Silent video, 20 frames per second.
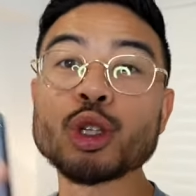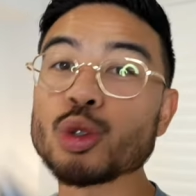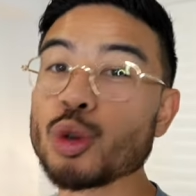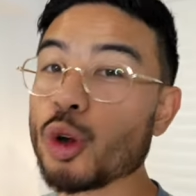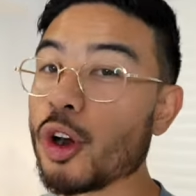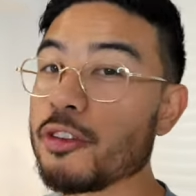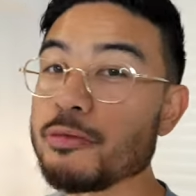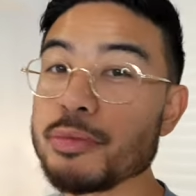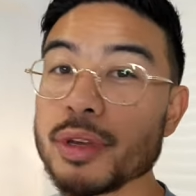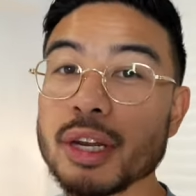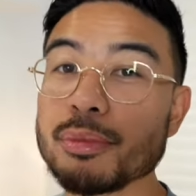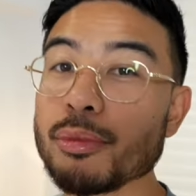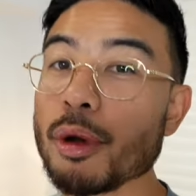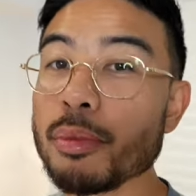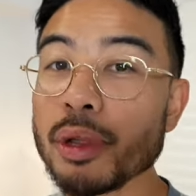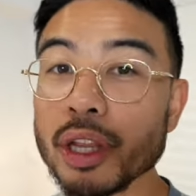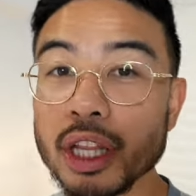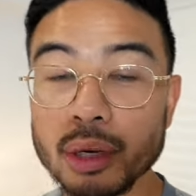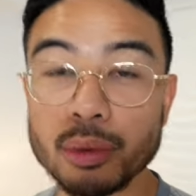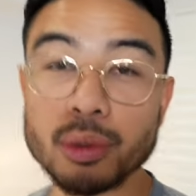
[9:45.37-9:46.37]
12-minute
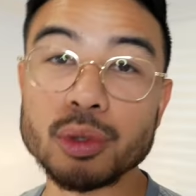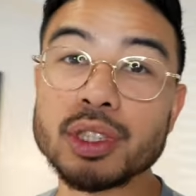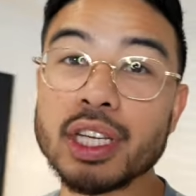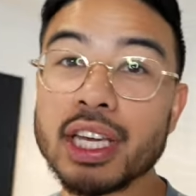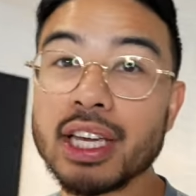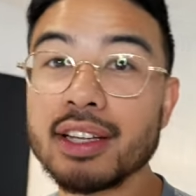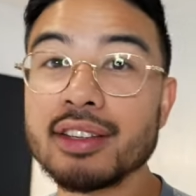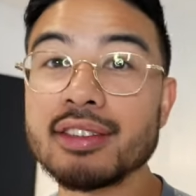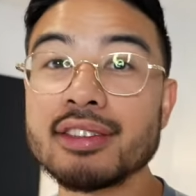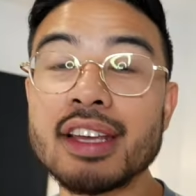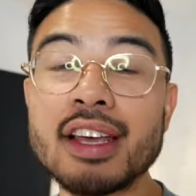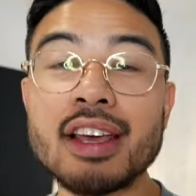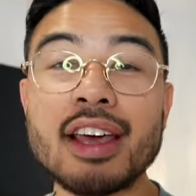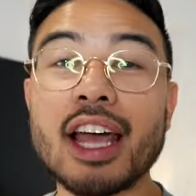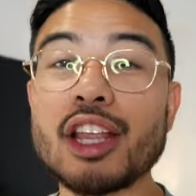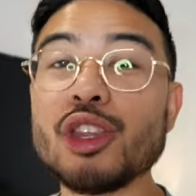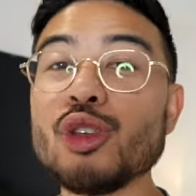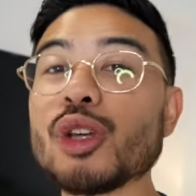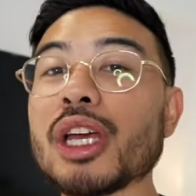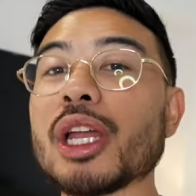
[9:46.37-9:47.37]
mobility routines,
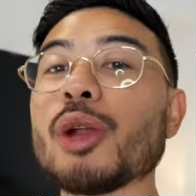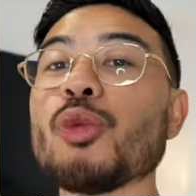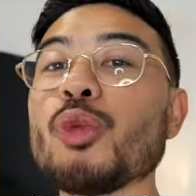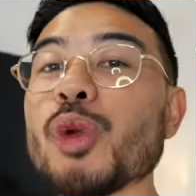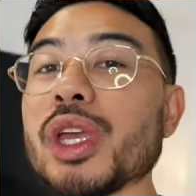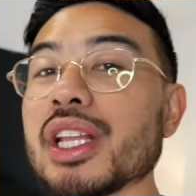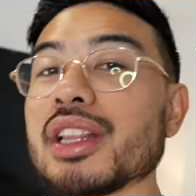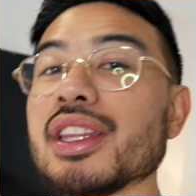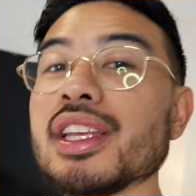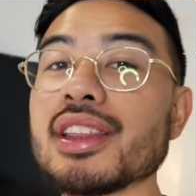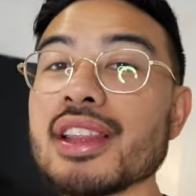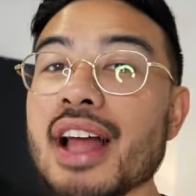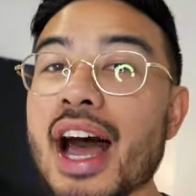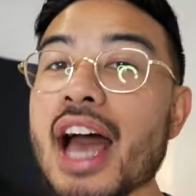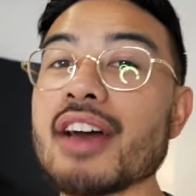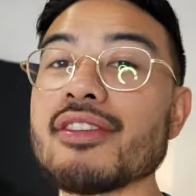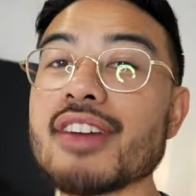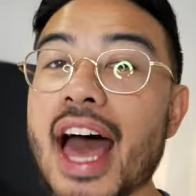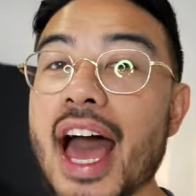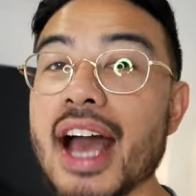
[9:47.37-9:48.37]
and you get weekly
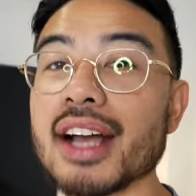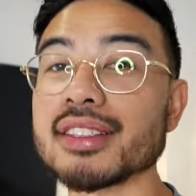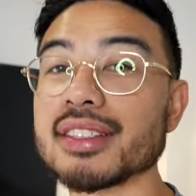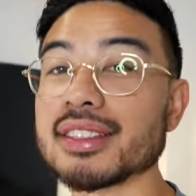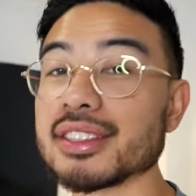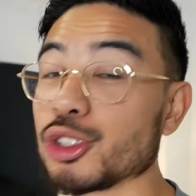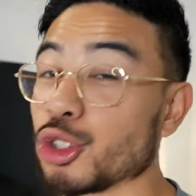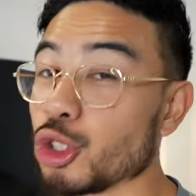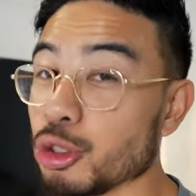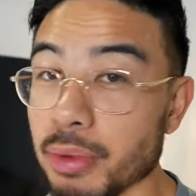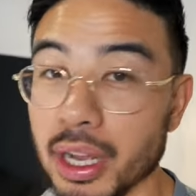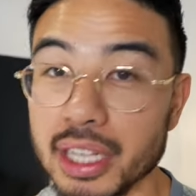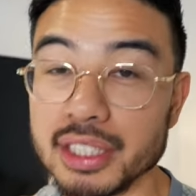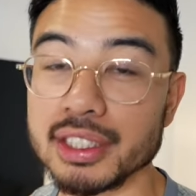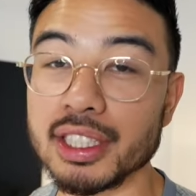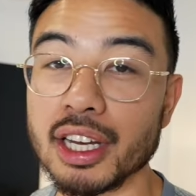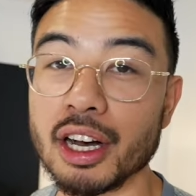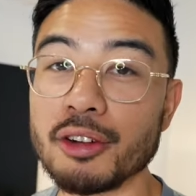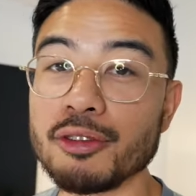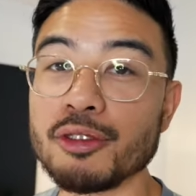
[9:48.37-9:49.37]
live access to
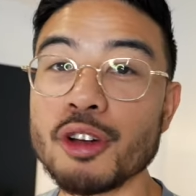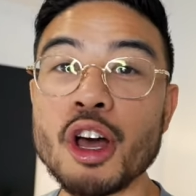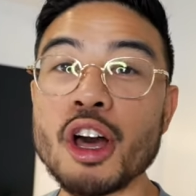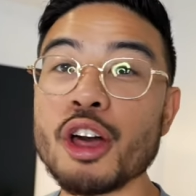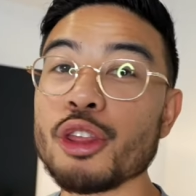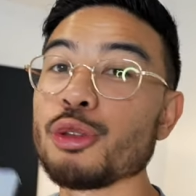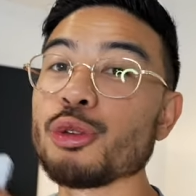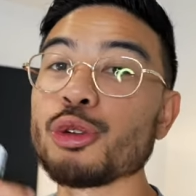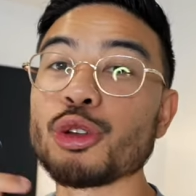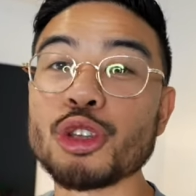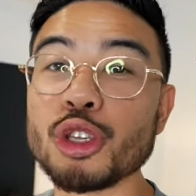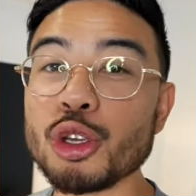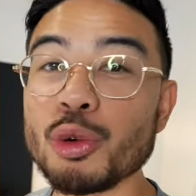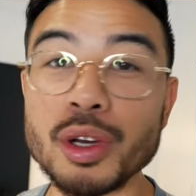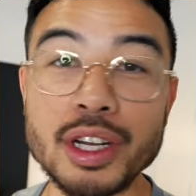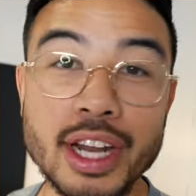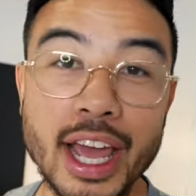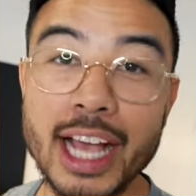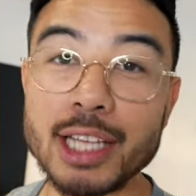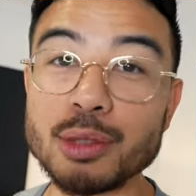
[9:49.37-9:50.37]
myself through
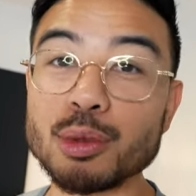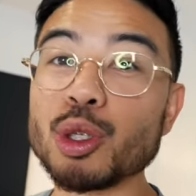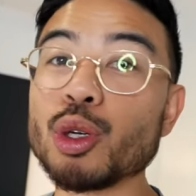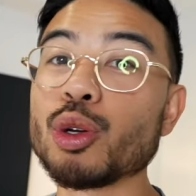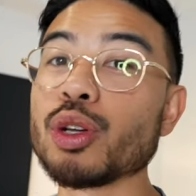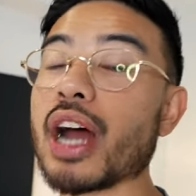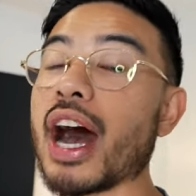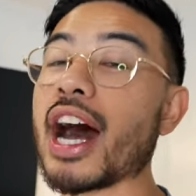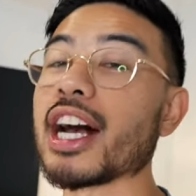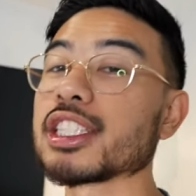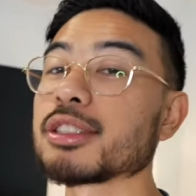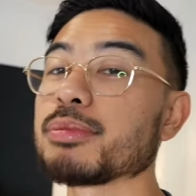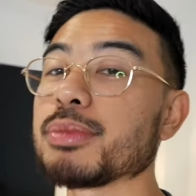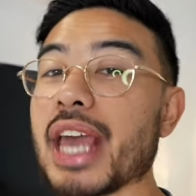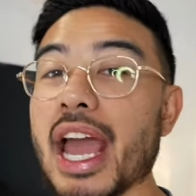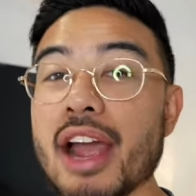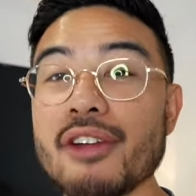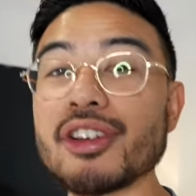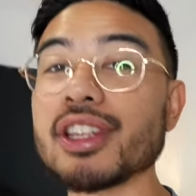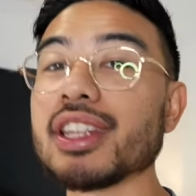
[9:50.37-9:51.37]
Q&As where you can ask
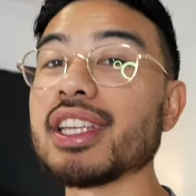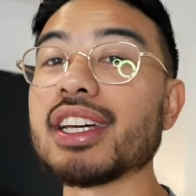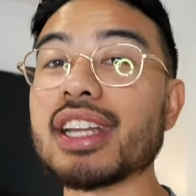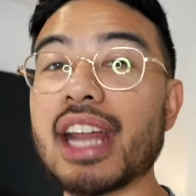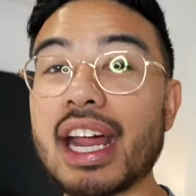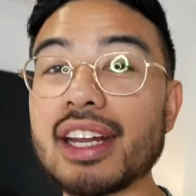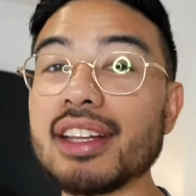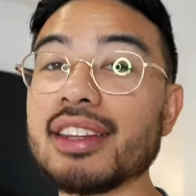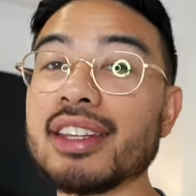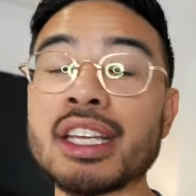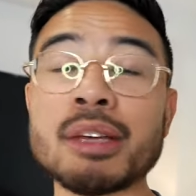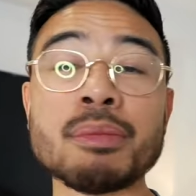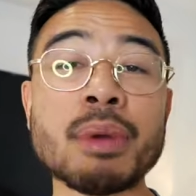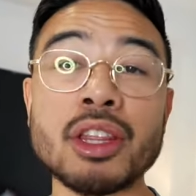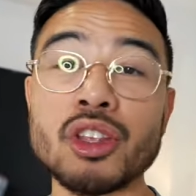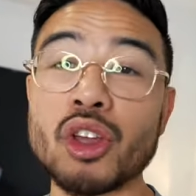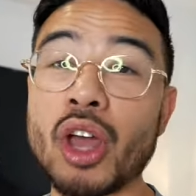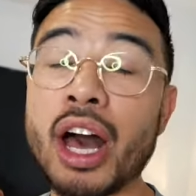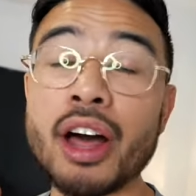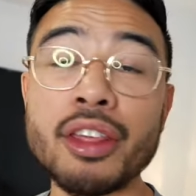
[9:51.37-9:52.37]
me everything and anything
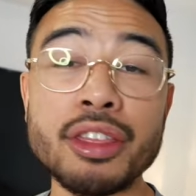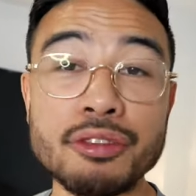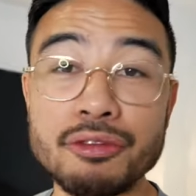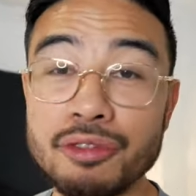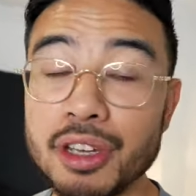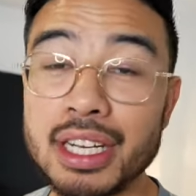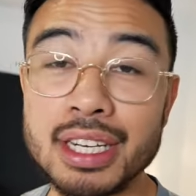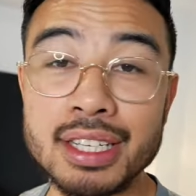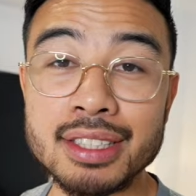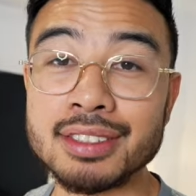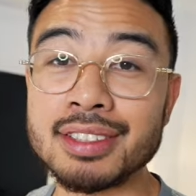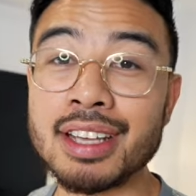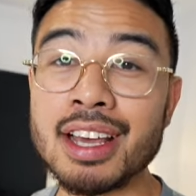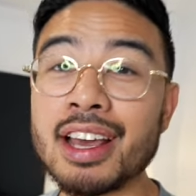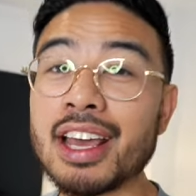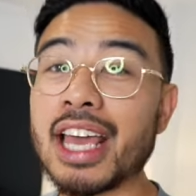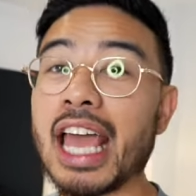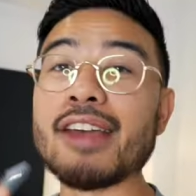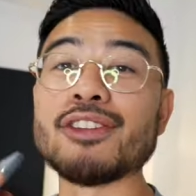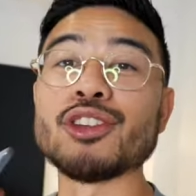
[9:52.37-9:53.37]
about your health and fitness.
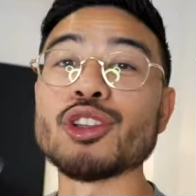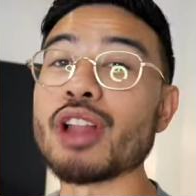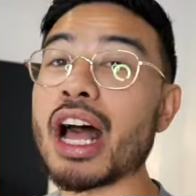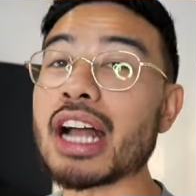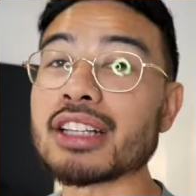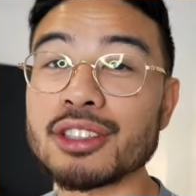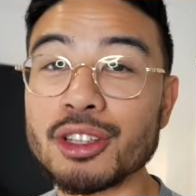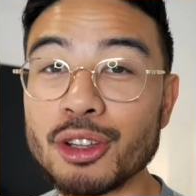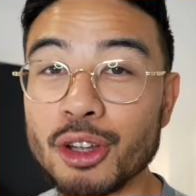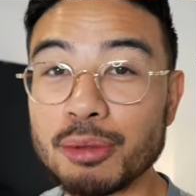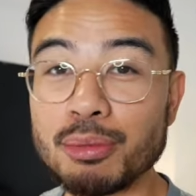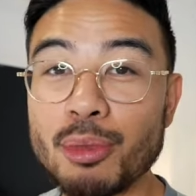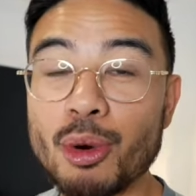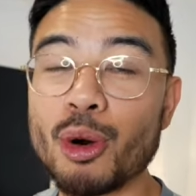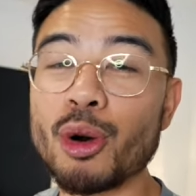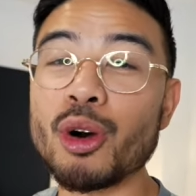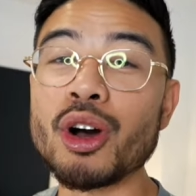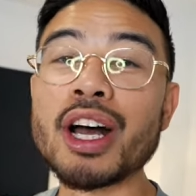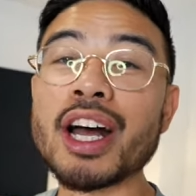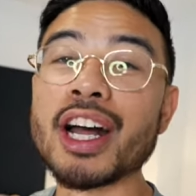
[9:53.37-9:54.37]
If you'd like to learn
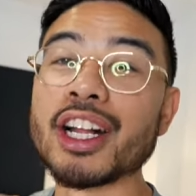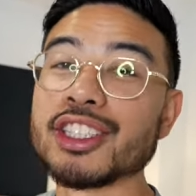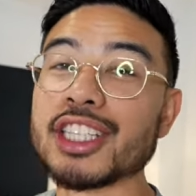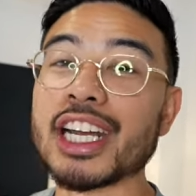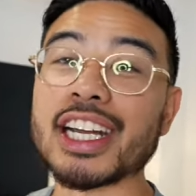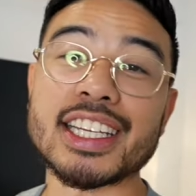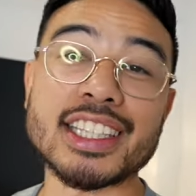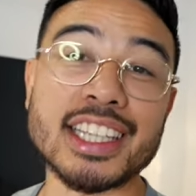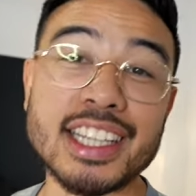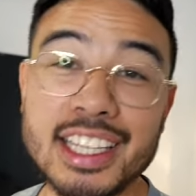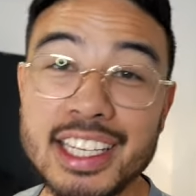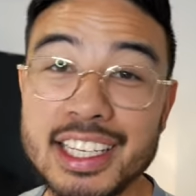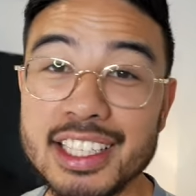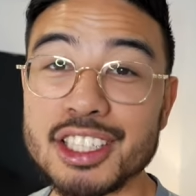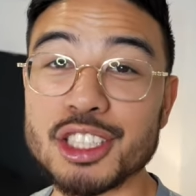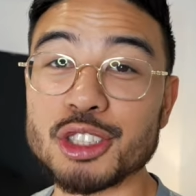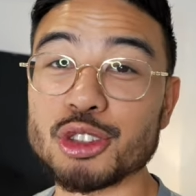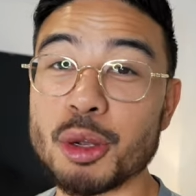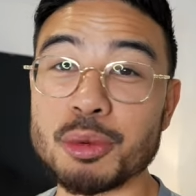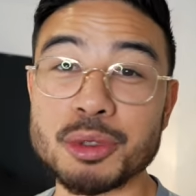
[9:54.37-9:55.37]
more, check out the link in
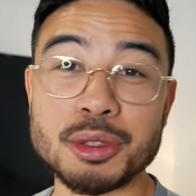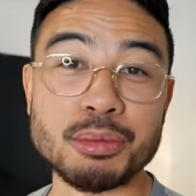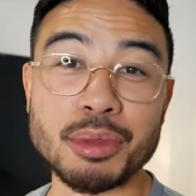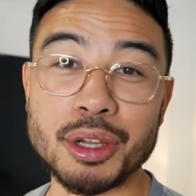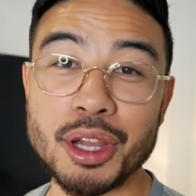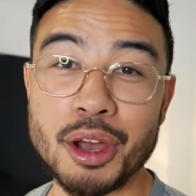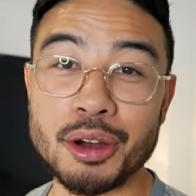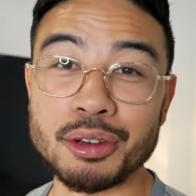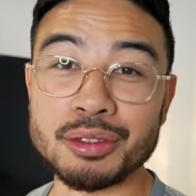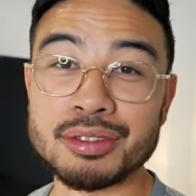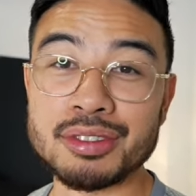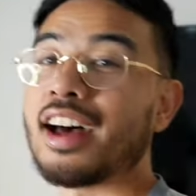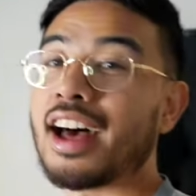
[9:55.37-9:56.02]
the description below.